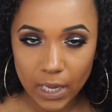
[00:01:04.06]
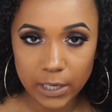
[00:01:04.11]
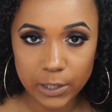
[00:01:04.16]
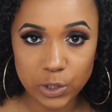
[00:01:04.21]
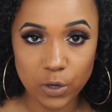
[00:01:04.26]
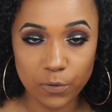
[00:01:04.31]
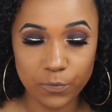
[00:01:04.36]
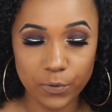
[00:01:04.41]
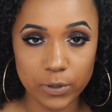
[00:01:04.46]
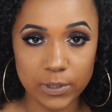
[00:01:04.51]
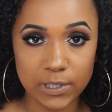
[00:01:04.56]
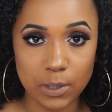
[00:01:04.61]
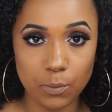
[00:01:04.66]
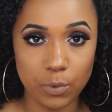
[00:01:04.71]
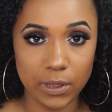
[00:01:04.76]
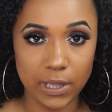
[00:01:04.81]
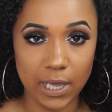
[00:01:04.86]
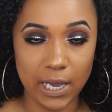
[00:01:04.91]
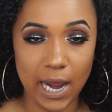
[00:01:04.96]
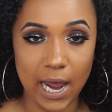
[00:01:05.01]
So if you're
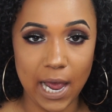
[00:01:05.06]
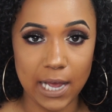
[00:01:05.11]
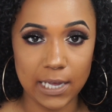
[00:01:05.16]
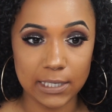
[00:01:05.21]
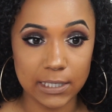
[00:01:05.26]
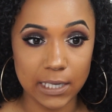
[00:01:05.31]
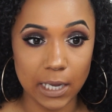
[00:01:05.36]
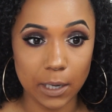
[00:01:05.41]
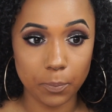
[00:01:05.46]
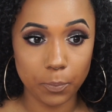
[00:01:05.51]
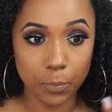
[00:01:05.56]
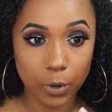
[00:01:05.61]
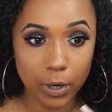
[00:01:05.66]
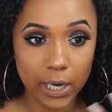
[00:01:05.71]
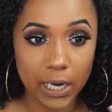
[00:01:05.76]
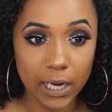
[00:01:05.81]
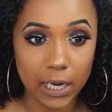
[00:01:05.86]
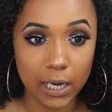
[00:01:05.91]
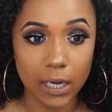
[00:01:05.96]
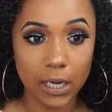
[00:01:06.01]
someone that has like
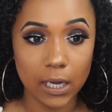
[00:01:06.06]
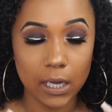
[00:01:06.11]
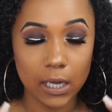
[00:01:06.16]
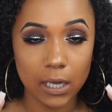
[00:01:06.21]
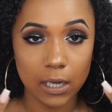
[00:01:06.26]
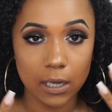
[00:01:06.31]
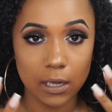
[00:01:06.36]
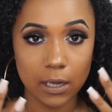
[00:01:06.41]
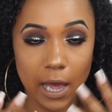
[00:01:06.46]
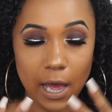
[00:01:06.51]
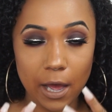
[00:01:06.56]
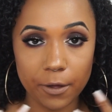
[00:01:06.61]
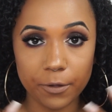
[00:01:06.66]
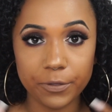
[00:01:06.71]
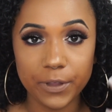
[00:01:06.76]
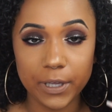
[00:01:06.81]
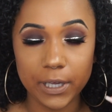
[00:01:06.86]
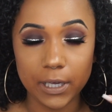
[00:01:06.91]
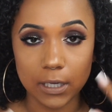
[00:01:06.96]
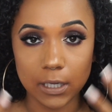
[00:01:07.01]
pretty
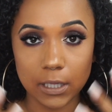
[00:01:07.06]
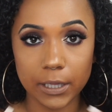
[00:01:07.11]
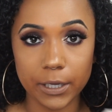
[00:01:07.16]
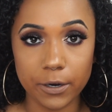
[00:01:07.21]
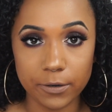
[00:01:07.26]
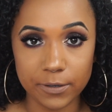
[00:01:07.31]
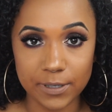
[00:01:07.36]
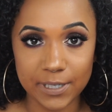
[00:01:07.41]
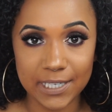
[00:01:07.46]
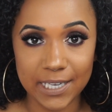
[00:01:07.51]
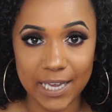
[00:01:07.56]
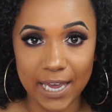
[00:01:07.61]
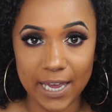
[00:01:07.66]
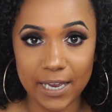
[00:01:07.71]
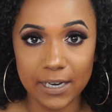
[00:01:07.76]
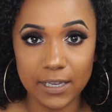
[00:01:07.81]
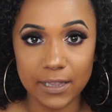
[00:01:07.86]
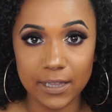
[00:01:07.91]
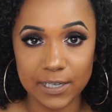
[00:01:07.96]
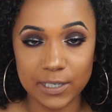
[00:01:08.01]
healthy, clear
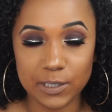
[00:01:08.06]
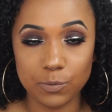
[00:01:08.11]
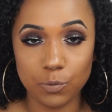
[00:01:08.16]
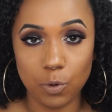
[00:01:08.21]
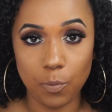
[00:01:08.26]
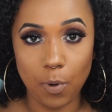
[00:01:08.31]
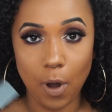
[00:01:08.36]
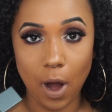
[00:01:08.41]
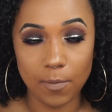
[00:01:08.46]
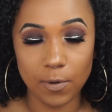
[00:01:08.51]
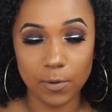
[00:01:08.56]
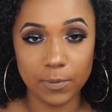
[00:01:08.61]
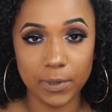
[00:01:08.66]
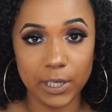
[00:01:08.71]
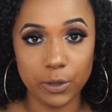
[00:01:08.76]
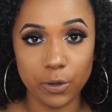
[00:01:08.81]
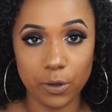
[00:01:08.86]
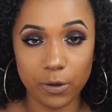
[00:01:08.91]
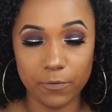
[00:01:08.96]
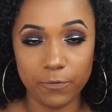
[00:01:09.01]
skin, this will probably
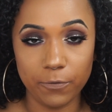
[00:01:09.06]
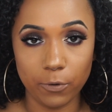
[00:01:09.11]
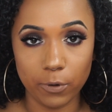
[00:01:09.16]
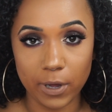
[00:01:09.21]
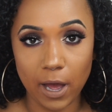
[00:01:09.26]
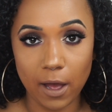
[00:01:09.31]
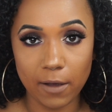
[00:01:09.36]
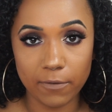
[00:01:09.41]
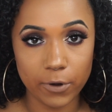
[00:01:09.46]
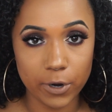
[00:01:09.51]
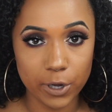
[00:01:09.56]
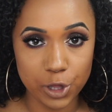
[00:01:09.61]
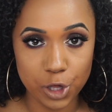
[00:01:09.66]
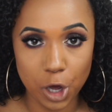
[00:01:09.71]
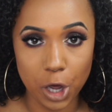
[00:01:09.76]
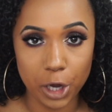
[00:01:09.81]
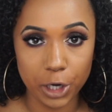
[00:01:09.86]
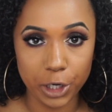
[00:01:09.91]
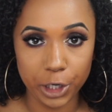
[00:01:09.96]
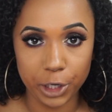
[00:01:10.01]
look full coverage
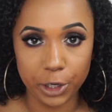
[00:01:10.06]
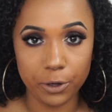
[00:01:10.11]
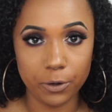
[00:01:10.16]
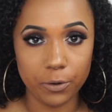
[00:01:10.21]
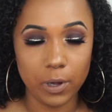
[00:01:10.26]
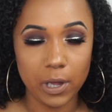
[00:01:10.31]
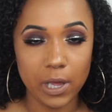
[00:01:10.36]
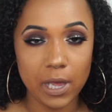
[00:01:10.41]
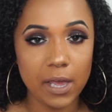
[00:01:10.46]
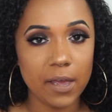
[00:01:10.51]
on you.